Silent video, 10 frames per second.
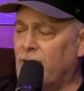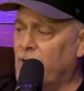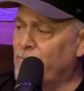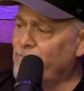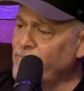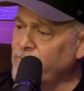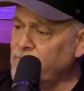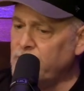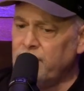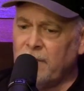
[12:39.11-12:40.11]

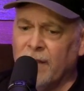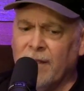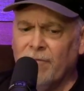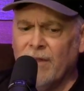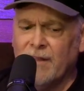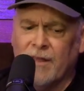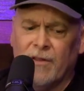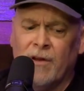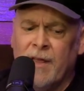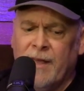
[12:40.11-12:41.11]
I can't forget the other.